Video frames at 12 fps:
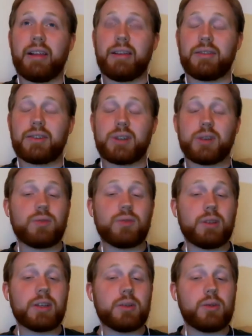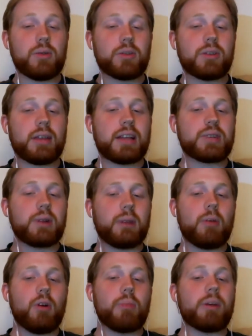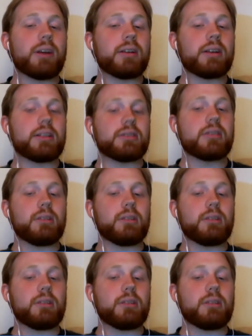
of the show is really cool. So that's why I'm hoping it's gonna